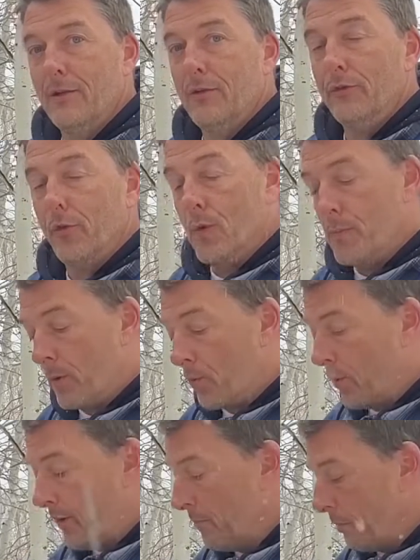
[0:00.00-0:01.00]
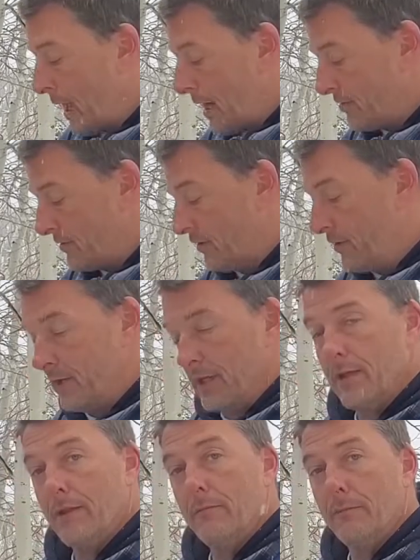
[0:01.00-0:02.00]
So we put wooden blocks
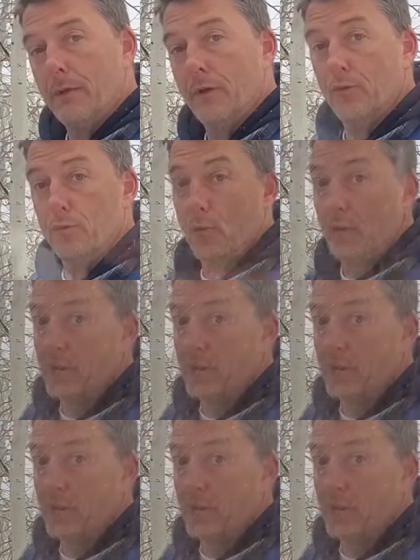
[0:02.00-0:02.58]
underneath because worst